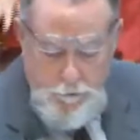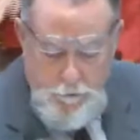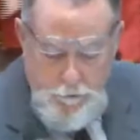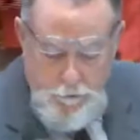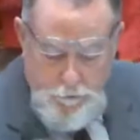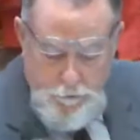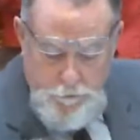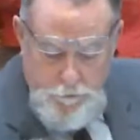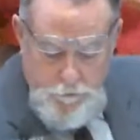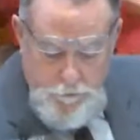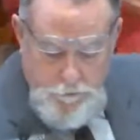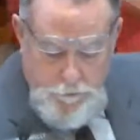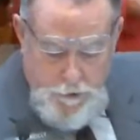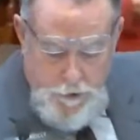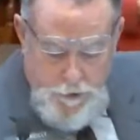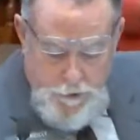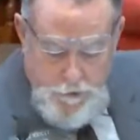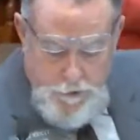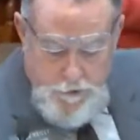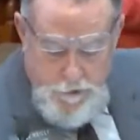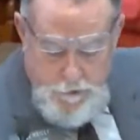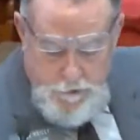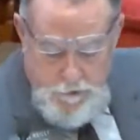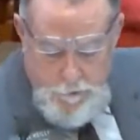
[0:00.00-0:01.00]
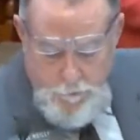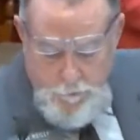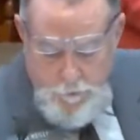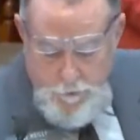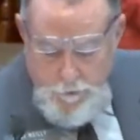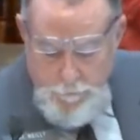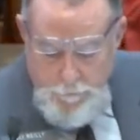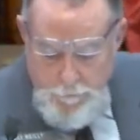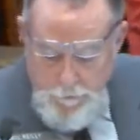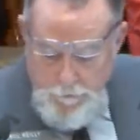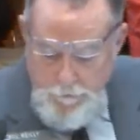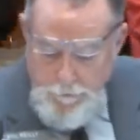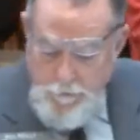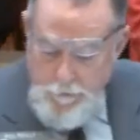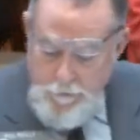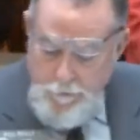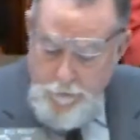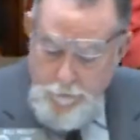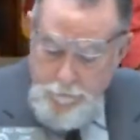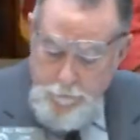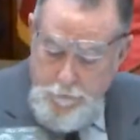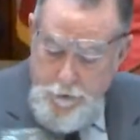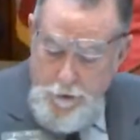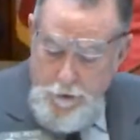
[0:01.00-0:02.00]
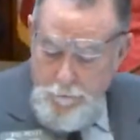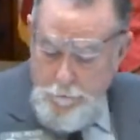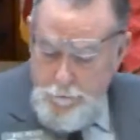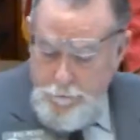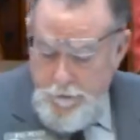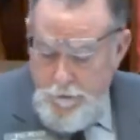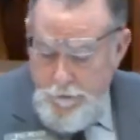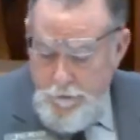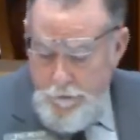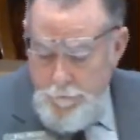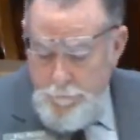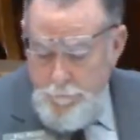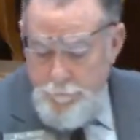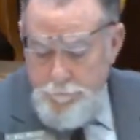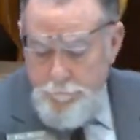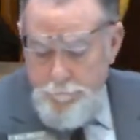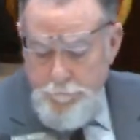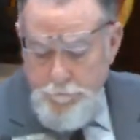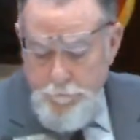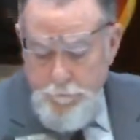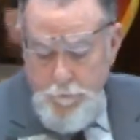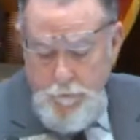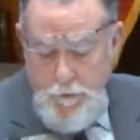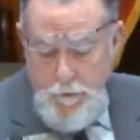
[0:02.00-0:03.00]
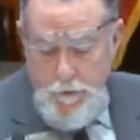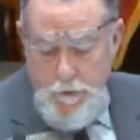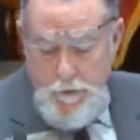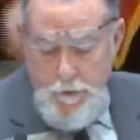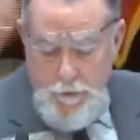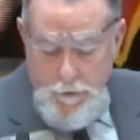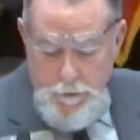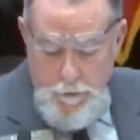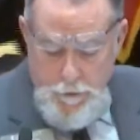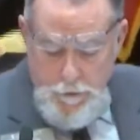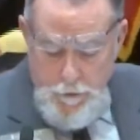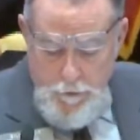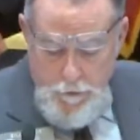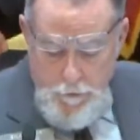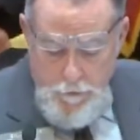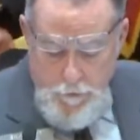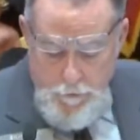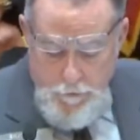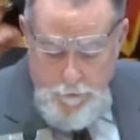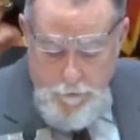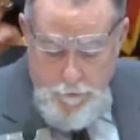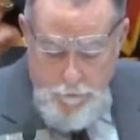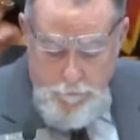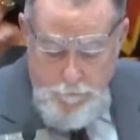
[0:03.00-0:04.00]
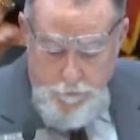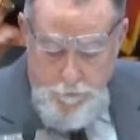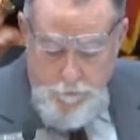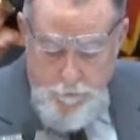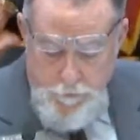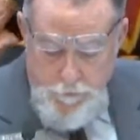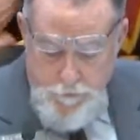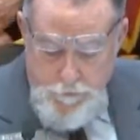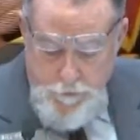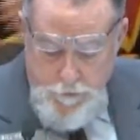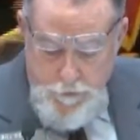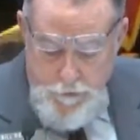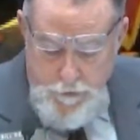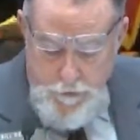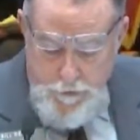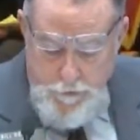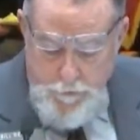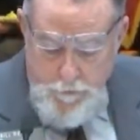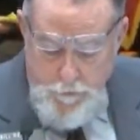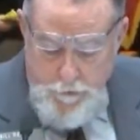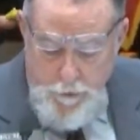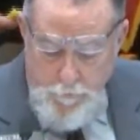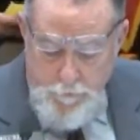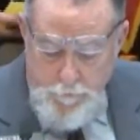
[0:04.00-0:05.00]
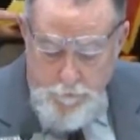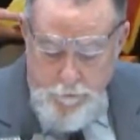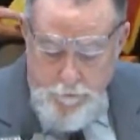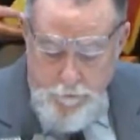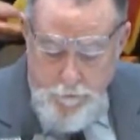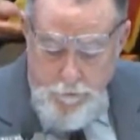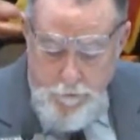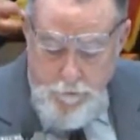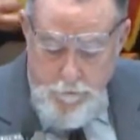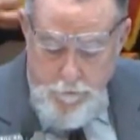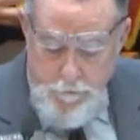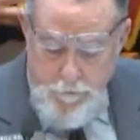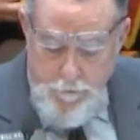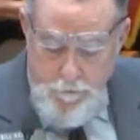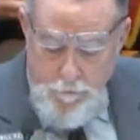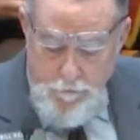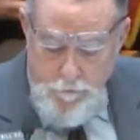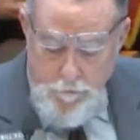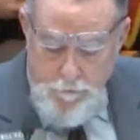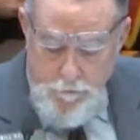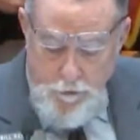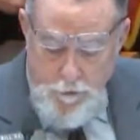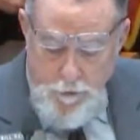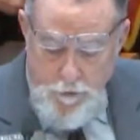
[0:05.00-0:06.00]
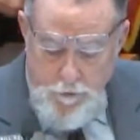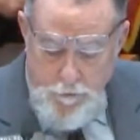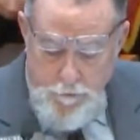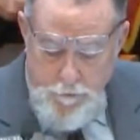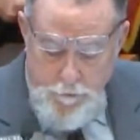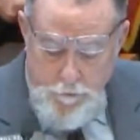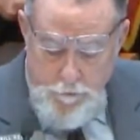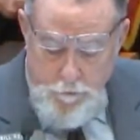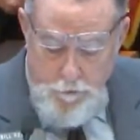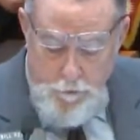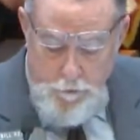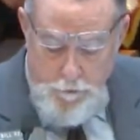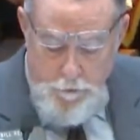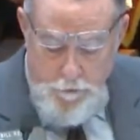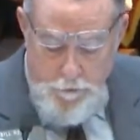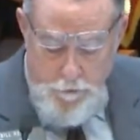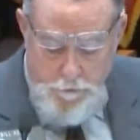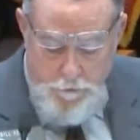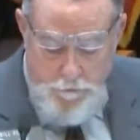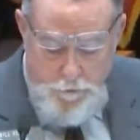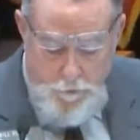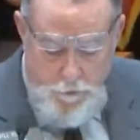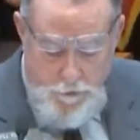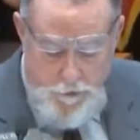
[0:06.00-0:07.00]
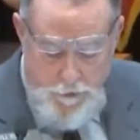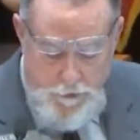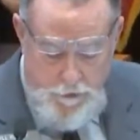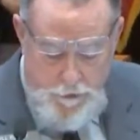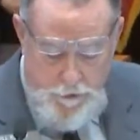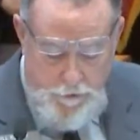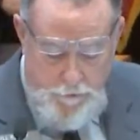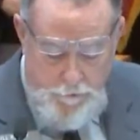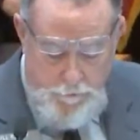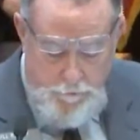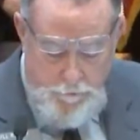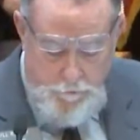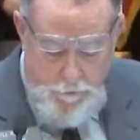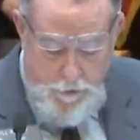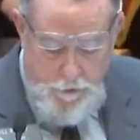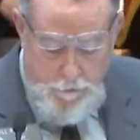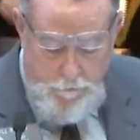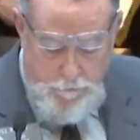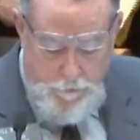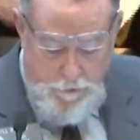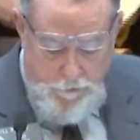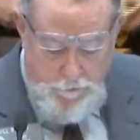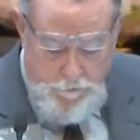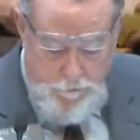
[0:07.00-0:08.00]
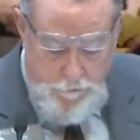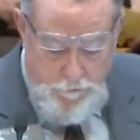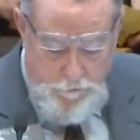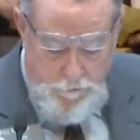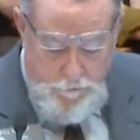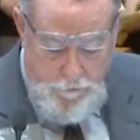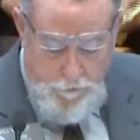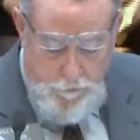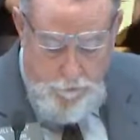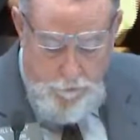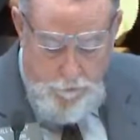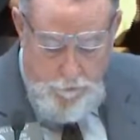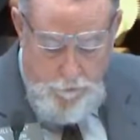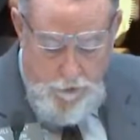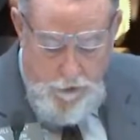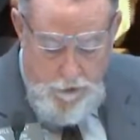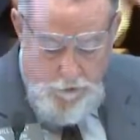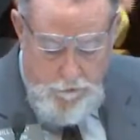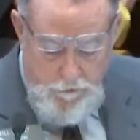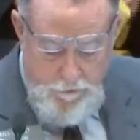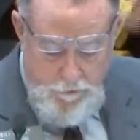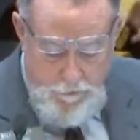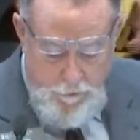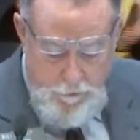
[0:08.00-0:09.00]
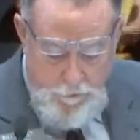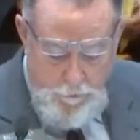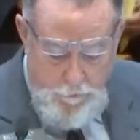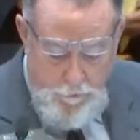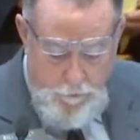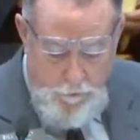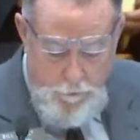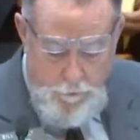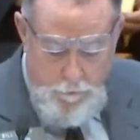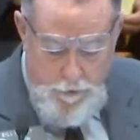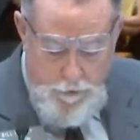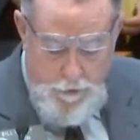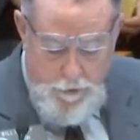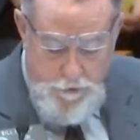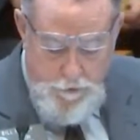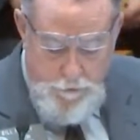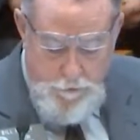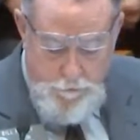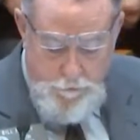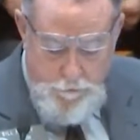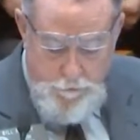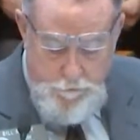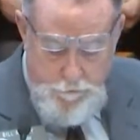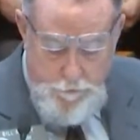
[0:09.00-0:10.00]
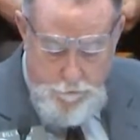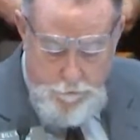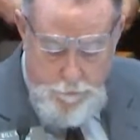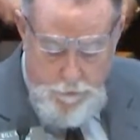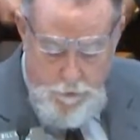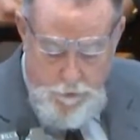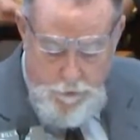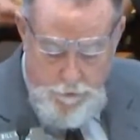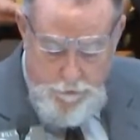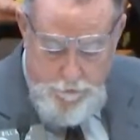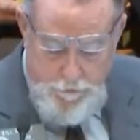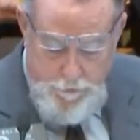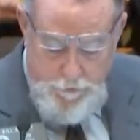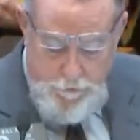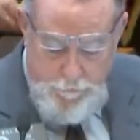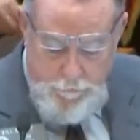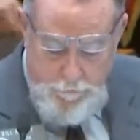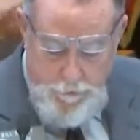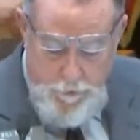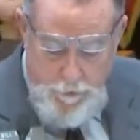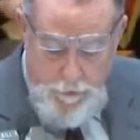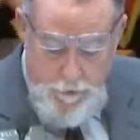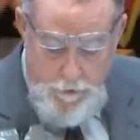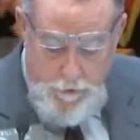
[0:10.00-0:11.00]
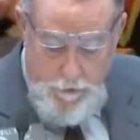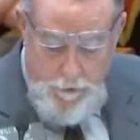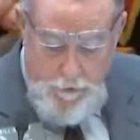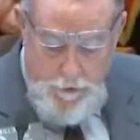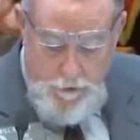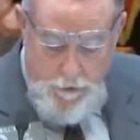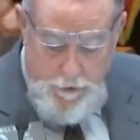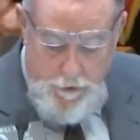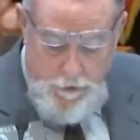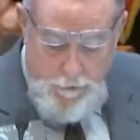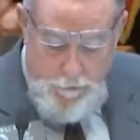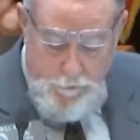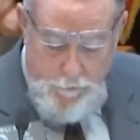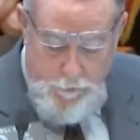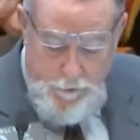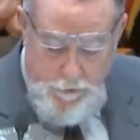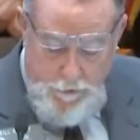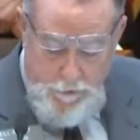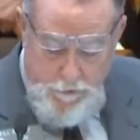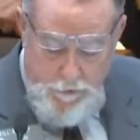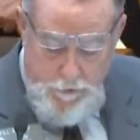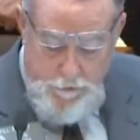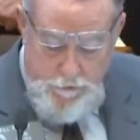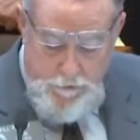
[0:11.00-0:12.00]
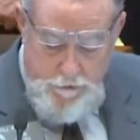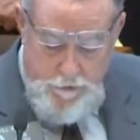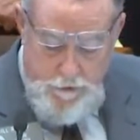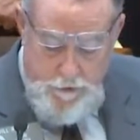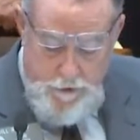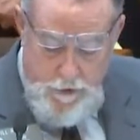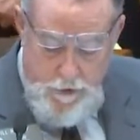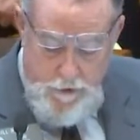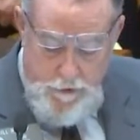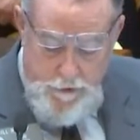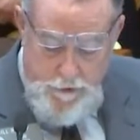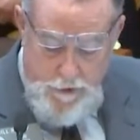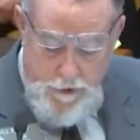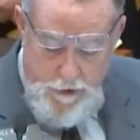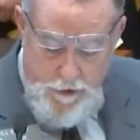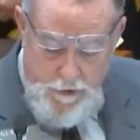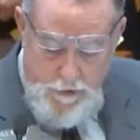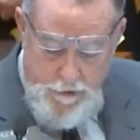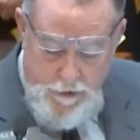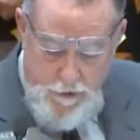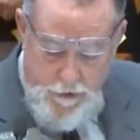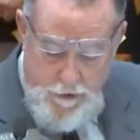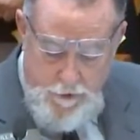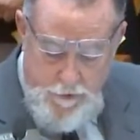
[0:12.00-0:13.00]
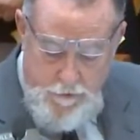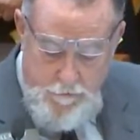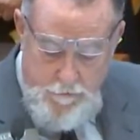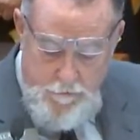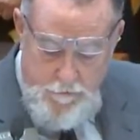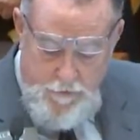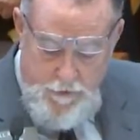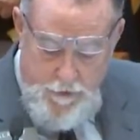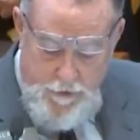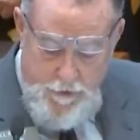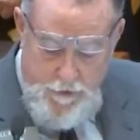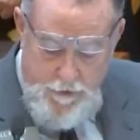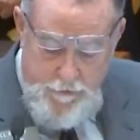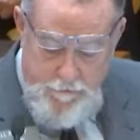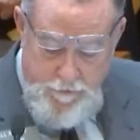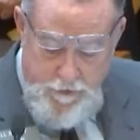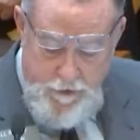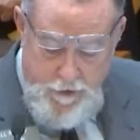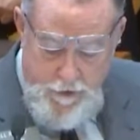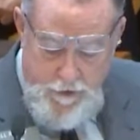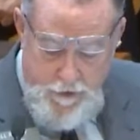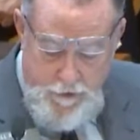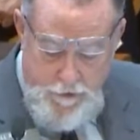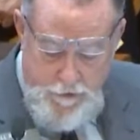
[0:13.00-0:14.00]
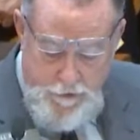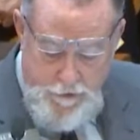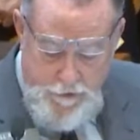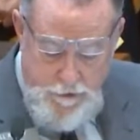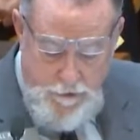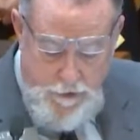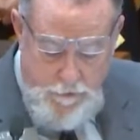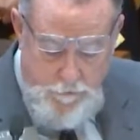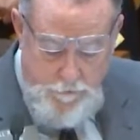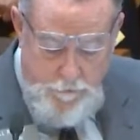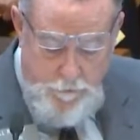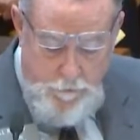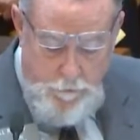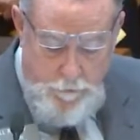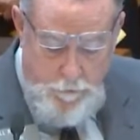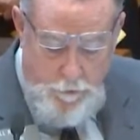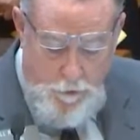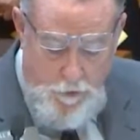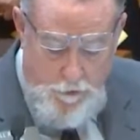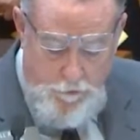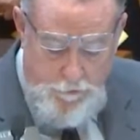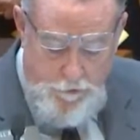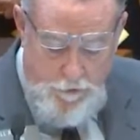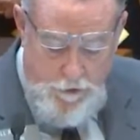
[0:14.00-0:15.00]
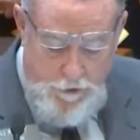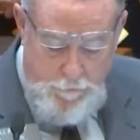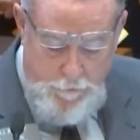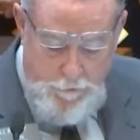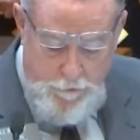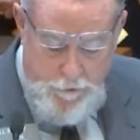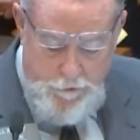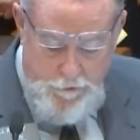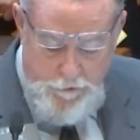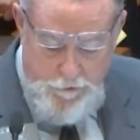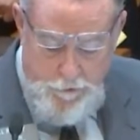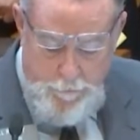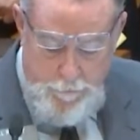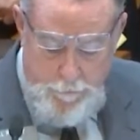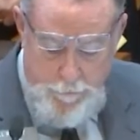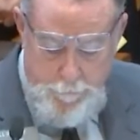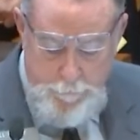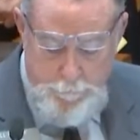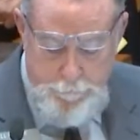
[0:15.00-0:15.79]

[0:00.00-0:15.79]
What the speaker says: Resolution 961 by Representative Dempsey of the 13th, Lumsden of the 12th, and Coomer the 14th. A resolution congratulating the Rome High School football team on winning the GHSA 5A State Football Championship